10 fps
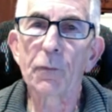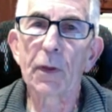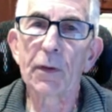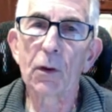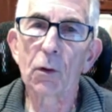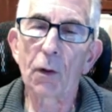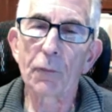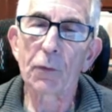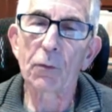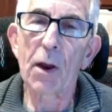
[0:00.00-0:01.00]
and get it off
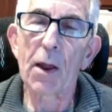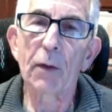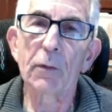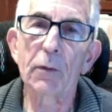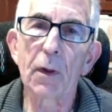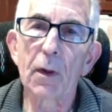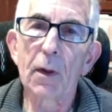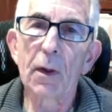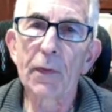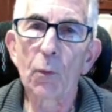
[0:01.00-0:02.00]
the ground,
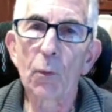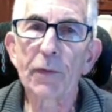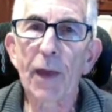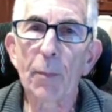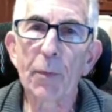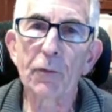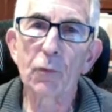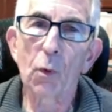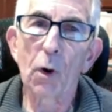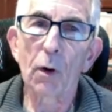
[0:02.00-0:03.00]
and then we'll tap
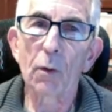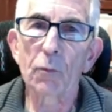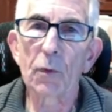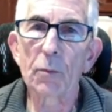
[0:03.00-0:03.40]
into our